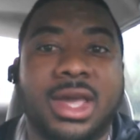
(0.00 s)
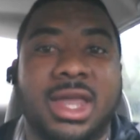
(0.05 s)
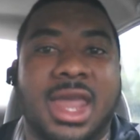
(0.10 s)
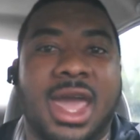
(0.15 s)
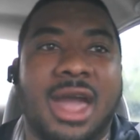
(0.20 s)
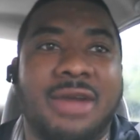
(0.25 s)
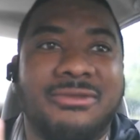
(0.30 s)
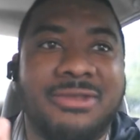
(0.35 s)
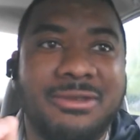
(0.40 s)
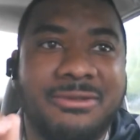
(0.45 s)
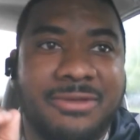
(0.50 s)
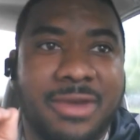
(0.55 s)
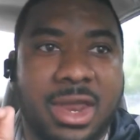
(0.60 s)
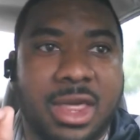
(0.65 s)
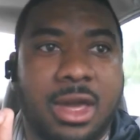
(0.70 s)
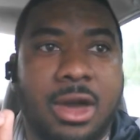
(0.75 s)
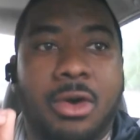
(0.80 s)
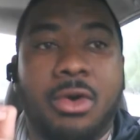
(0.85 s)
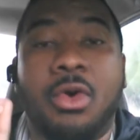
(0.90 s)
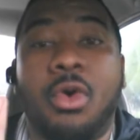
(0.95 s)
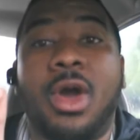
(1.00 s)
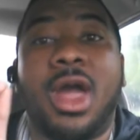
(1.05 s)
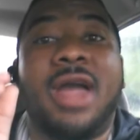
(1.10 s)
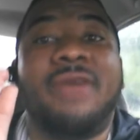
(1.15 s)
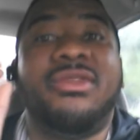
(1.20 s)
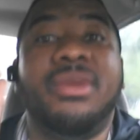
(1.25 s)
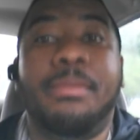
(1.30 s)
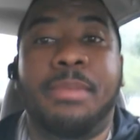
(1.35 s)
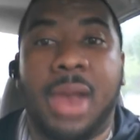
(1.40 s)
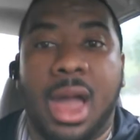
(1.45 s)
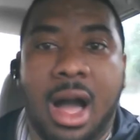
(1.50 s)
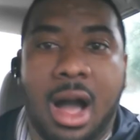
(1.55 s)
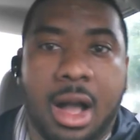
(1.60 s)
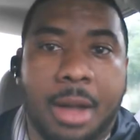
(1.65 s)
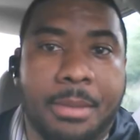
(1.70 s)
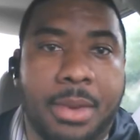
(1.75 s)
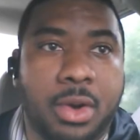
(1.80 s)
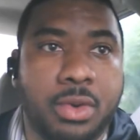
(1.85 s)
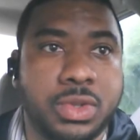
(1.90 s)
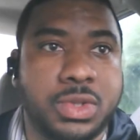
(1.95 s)
in every video or every blog
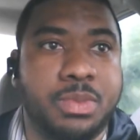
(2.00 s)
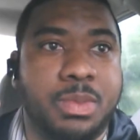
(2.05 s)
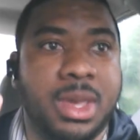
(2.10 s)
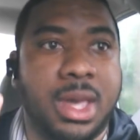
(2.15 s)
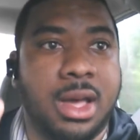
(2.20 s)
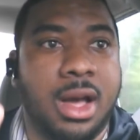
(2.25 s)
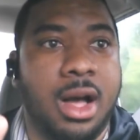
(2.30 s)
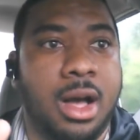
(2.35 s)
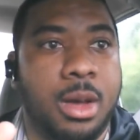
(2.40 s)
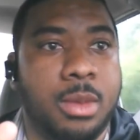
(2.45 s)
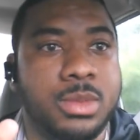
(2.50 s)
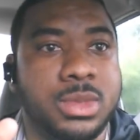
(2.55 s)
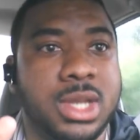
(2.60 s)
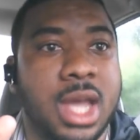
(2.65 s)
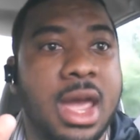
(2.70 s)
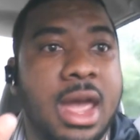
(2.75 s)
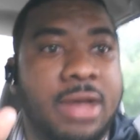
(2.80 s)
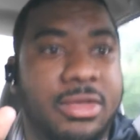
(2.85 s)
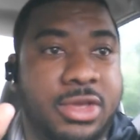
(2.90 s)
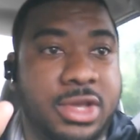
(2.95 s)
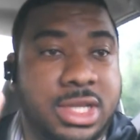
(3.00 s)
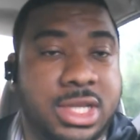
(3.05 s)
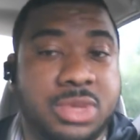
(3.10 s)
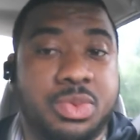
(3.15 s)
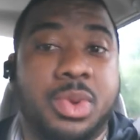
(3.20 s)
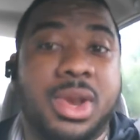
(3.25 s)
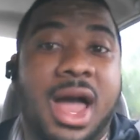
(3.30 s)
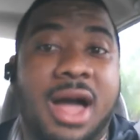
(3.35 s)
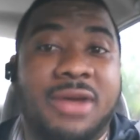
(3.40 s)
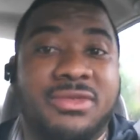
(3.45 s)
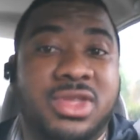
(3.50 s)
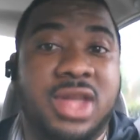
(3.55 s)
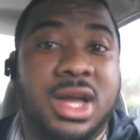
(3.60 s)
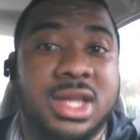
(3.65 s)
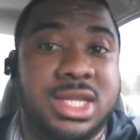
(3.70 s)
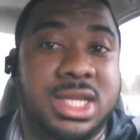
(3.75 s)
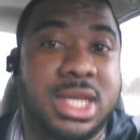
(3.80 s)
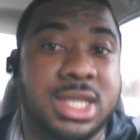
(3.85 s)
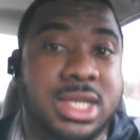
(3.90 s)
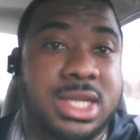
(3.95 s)
post becomes this is what I've
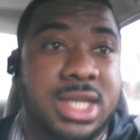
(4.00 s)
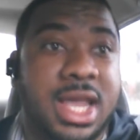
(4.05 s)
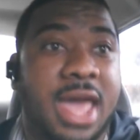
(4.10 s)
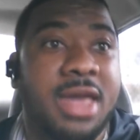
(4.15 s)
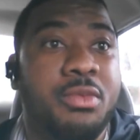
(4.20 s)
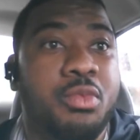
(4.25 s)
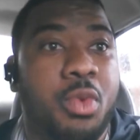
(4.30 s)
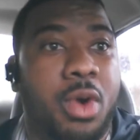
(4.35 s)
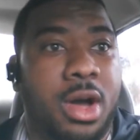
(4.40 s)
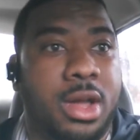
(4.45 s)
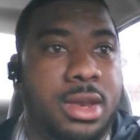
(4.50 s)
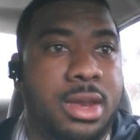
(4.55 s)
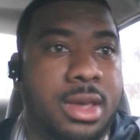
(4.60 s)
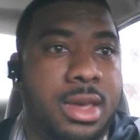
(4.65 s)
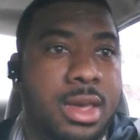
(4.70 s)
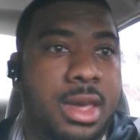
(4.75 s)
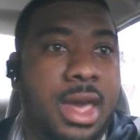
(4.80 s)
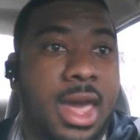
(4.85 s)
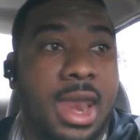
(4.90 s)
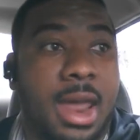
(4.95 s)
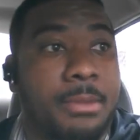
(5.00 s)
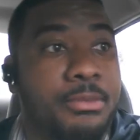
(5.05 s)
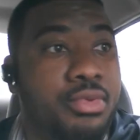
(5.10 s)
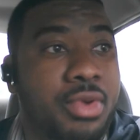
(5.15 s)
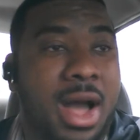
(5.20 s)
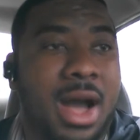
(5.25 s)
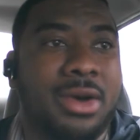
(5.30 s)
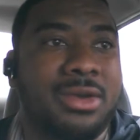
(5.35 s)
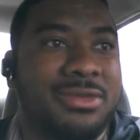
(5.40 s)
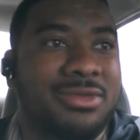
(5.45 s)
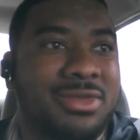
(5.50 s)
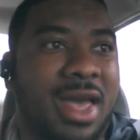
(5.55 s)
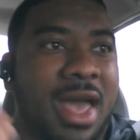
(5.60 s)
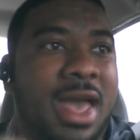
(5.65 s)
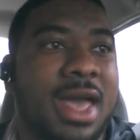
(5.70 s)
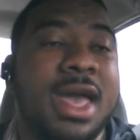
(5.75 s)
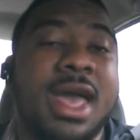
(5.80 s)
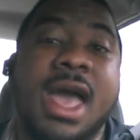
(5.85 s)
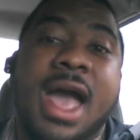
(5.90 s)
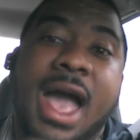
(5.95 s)
done since day one and I'm proud of that.
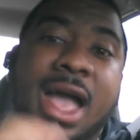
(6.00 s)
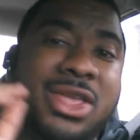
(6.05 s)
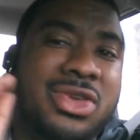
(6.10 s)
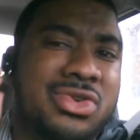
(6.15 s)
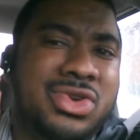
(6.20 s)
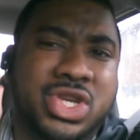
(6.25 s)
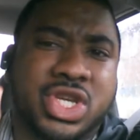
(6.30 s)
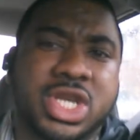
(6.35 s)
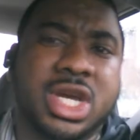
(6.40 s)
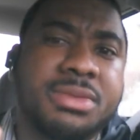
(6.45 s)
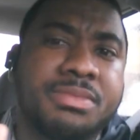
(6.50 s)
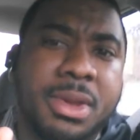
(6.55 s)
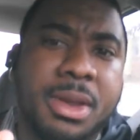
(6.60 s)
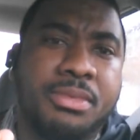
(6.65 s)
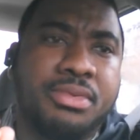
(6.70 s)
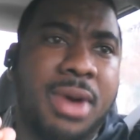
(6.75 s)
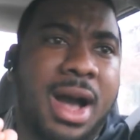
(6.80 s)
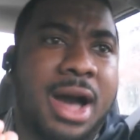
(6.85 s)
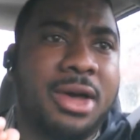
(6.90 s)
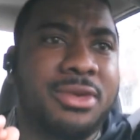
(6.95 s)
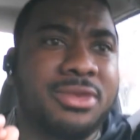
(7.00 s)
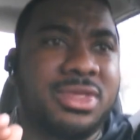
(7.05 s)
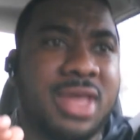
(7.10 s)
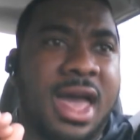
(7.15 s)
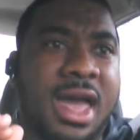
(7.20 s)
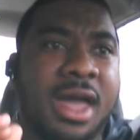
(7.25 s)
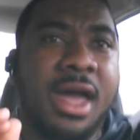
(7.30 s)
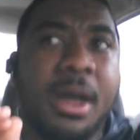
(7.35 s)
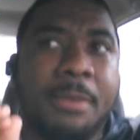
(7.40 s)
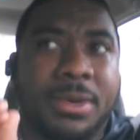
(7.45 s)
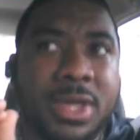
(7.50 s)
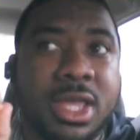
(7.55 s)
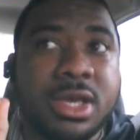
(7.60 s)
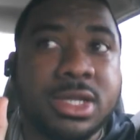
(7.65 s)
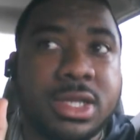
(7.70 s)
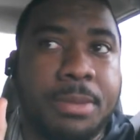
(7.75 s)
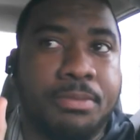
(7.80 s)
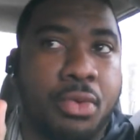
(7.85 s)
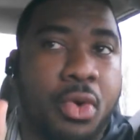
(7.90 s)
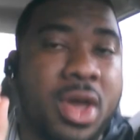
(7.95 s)
And you should be proud of that, but
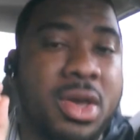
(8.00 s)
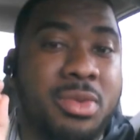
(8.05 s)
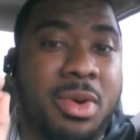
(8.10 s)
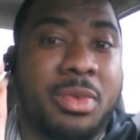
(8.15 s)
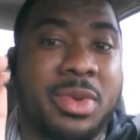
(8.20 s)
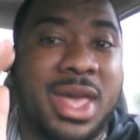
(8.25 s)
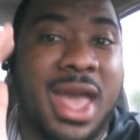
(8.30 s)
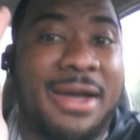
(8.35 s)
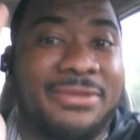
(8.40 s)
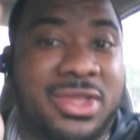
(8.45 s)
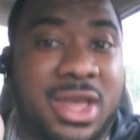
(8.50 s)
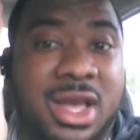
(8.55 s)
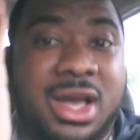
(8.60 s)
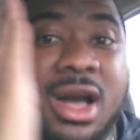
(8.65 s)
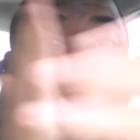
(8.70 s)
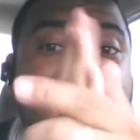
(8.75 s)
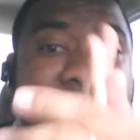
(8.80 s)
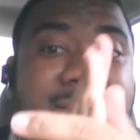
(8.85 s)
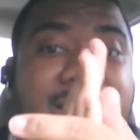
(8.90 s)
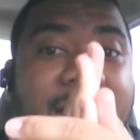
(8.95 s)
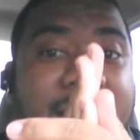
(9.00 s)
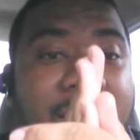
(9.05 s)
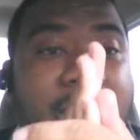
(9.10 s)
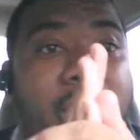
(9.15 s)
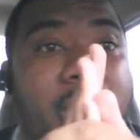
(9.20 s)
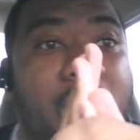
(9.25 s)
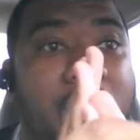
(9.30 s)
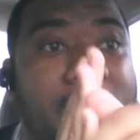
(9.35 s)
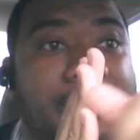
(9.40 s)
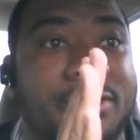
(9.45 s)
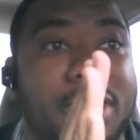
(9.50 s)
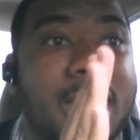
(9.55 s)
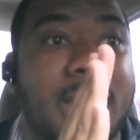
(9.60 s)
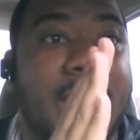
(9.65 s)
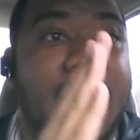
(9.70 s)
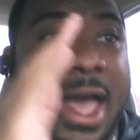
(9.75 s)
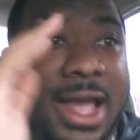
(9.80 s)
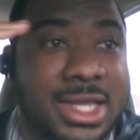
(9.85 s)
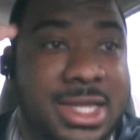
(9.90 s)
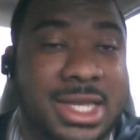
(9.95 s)
there's a point where we have to cut that off
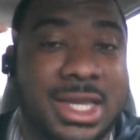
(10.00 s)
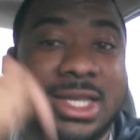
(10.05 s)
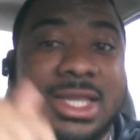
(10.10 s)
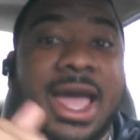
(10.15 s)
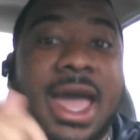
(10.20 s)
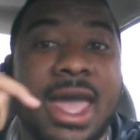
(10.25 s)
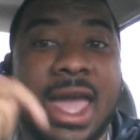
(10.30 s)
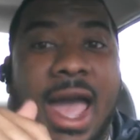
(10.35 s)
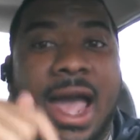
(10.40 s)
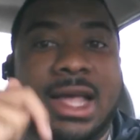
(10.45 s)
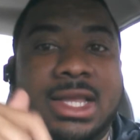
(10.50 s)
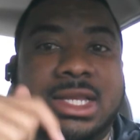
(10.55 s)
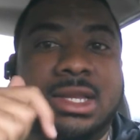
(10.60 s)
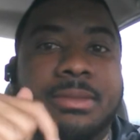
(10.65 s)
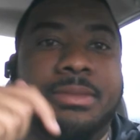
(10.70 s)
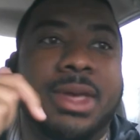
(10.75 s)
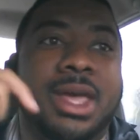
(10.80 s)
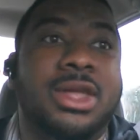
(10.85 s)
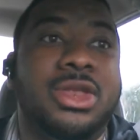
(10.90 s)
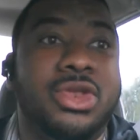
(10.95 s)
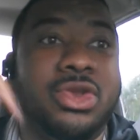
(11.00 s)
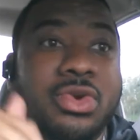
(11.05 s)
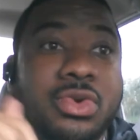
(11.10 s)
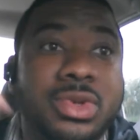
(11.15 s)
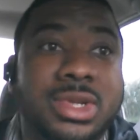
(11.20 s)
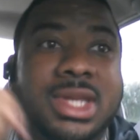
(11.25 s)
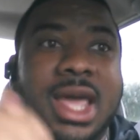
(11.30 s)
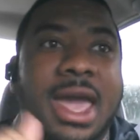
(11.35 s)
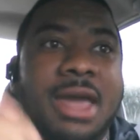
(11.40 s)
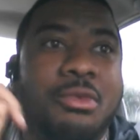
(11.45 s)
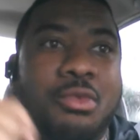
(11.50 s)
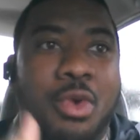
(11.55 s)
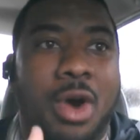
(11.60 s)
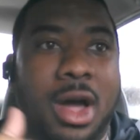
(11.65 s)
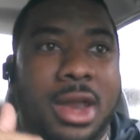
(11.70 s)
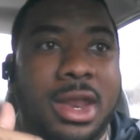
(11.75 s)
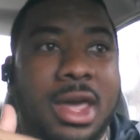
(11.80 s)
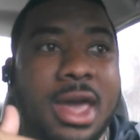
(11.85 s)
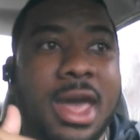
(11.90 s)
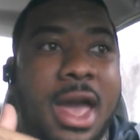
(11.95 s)
and today has to be a new day
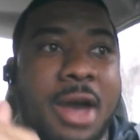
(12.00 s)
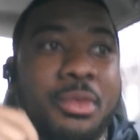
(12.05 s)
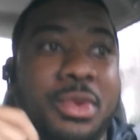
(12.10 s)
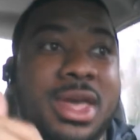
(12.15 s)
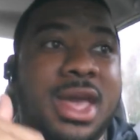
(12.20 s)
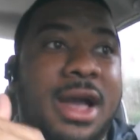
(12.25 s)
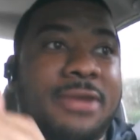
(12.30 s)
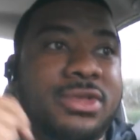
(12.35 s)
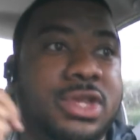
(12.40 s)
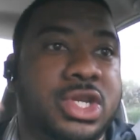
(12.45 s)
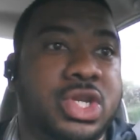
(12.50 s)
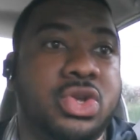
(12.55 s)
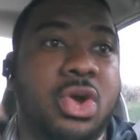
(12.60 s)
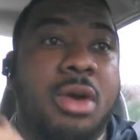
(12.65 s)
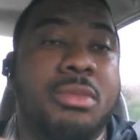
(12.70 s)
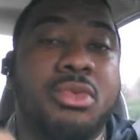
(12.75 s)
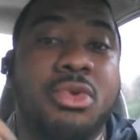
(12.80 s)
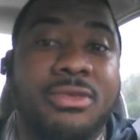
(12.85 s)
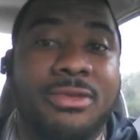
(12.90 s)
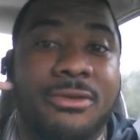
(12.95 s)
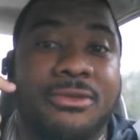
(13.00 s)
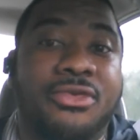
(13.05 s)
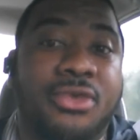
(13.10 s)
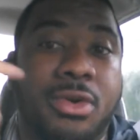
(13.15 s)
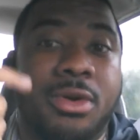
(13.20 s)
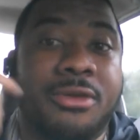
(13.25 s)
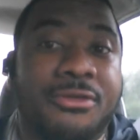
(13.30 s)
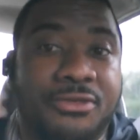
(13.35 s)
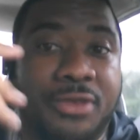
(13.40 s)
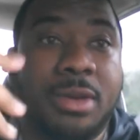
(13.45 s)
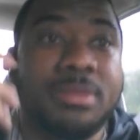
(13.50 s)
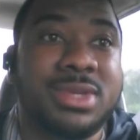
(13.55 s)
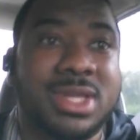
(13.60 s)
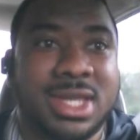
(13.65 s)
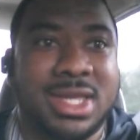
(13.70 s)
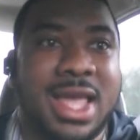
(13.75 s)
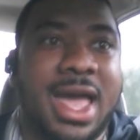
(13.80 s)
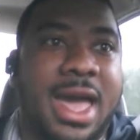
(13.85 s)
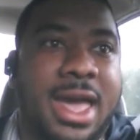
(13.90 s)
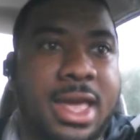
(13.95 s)
one and we have to start moving forward from
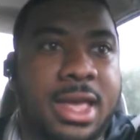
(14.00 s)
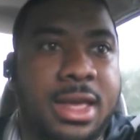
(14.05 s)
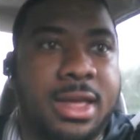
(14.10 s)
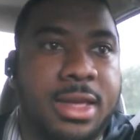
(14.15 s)
today.